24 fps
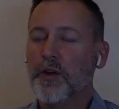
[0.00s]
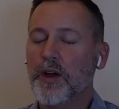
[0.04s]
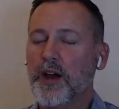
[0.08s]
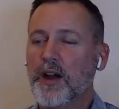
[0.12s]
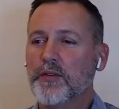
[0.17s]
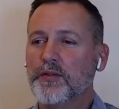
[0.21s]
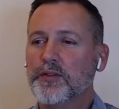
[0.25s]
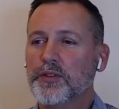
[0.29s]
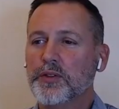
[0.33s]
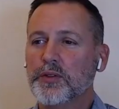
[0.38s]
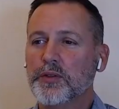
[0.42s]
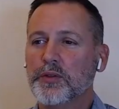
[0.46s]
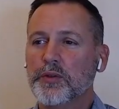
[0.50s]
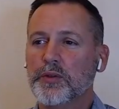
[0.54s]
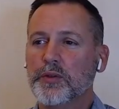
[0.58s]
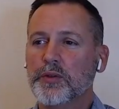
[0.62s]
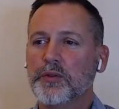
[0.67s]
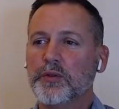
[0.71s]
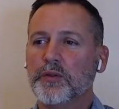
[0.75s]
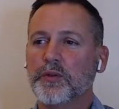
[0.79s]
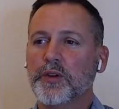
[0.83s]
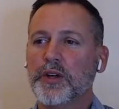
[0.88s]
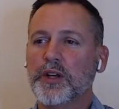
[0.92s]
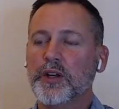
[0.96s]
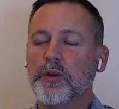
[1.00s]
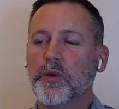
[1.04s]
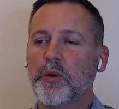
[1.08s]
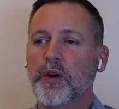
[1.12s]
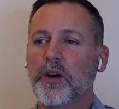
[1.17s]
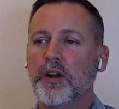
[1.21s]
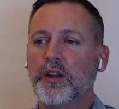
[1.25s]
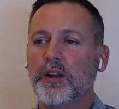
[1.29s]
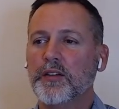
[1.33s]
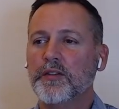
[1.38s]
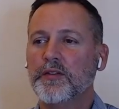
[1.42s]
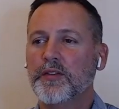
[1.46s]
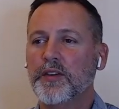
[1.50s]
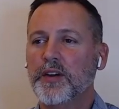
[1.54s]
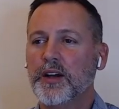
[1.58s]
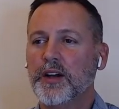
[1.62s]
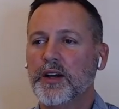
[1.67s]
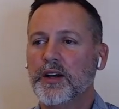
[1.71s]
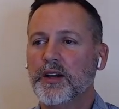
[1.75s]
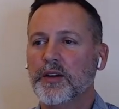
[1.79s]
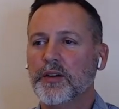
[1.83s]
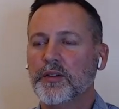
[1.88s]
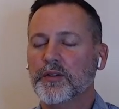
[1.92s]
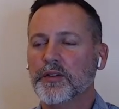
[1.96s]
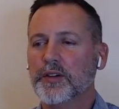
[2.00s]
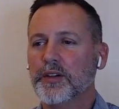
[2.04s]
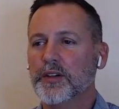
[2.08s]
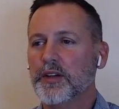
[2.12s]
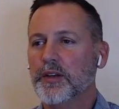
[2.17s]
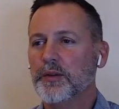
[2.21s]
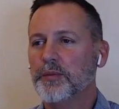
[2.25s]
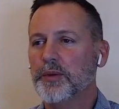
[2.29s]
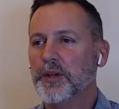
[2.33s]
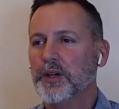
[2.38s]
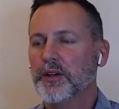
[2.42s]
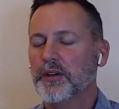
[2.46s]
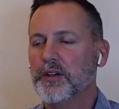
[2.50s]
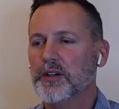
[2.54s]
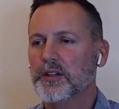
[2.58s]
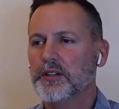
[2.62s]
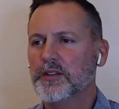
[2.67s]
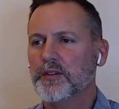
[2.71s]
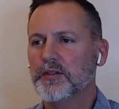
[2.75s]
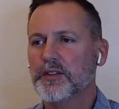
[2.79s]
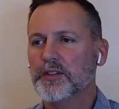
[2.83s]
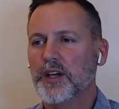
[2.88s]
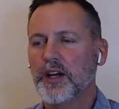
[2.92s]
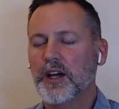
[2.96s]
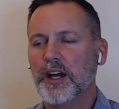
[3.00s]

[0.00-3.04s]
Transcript: you have to requalify over any periods of